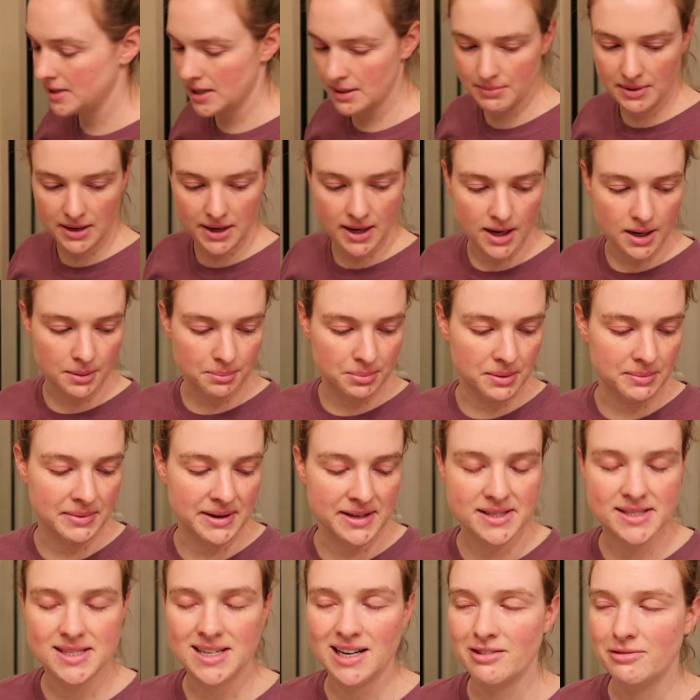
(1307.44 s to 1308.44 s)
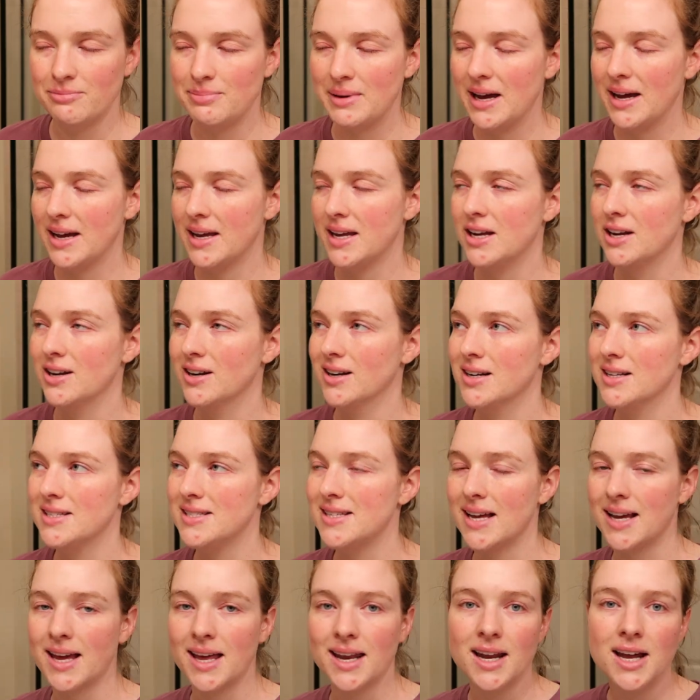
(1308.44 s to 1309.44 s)
time. I gotta put my stuff back here in a
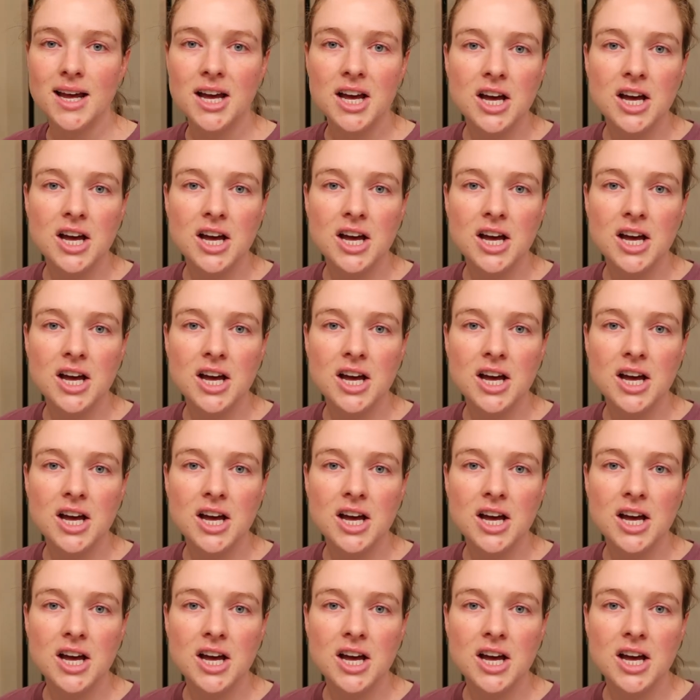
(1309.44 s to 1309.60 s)
second.